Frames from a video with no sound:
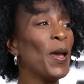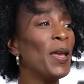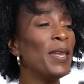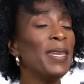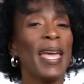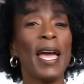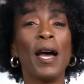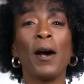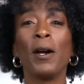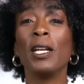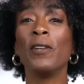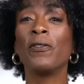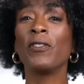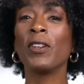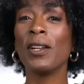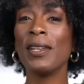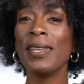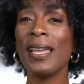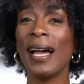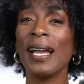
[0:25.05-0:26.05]
Now, if
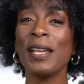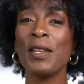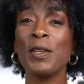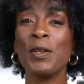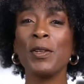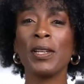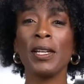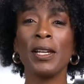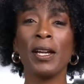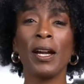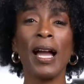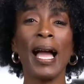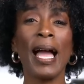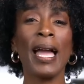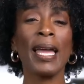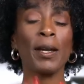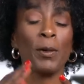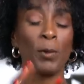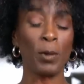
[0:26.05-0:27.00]
you're not new here, I,